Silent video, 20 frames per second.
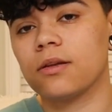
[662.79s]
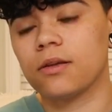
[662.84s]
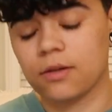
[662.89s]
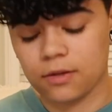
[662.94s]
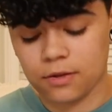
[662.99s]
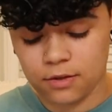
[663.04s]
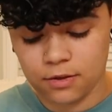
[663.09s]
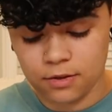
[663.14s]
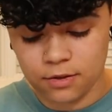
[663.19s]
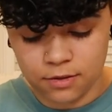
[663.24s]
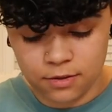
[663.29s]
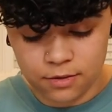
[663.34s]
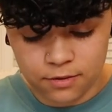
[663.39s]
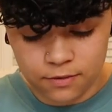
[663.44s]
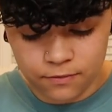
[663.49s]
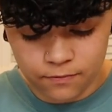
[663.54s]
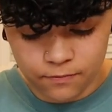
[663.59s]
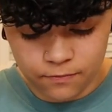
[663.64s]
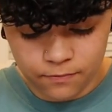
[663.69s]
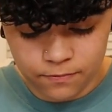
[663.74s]

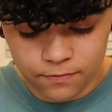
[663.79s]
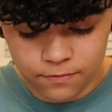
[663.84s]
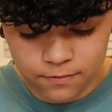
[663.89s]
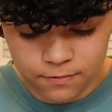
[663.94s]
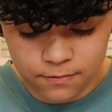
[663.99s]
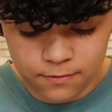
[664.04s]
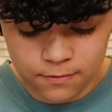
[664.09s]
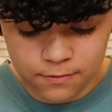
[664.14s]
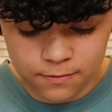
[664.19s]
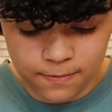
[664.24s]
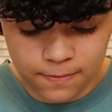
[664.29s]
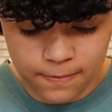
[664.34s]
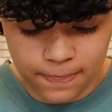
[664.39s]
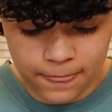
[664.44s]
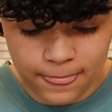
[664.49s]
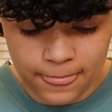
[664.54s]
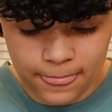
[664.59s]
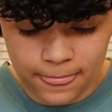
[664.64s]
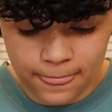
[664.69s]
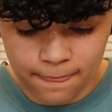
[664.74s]

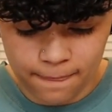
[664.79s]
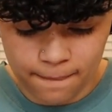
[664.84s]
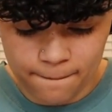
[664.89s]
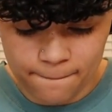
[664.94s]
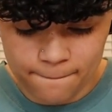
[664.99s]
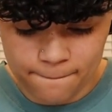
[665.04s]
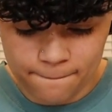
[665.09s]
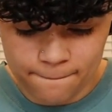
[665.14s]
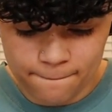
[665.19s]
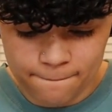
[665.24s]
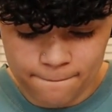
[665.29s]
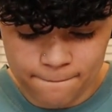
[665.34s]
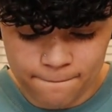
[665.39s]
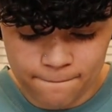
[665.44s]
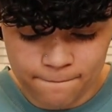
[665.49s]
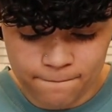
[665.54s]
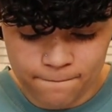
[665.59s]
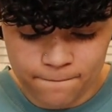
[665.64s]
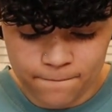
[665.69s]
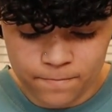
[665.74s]

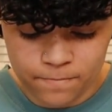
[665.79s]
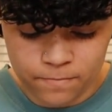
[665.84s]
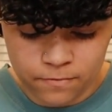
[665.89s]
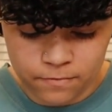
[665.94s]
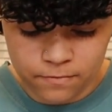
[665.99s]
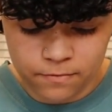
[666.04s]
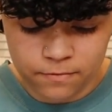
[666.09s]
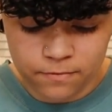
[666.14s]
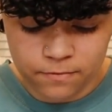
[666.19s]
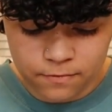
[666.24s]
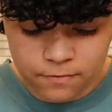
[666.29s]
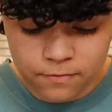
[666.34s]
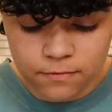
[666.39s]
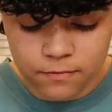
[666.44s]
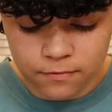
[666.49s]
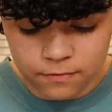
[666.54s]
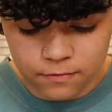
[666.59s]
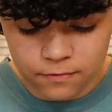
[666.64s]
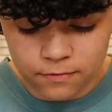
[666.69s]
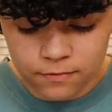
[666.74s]

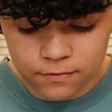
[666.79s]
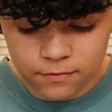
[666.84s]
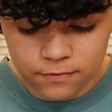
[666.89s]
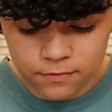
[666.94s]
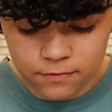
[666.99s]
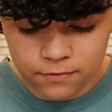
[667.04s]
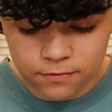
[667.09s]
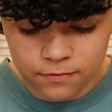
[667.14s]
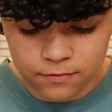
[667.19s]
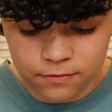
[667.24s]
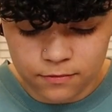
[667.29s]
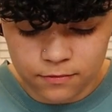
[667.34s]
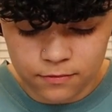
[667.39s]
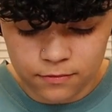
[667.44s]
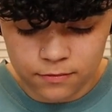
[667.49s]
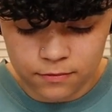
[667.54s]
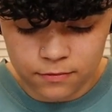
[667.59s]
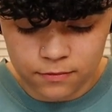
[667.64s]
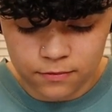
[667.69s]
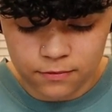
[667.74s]
No words are spoken by the person on screen.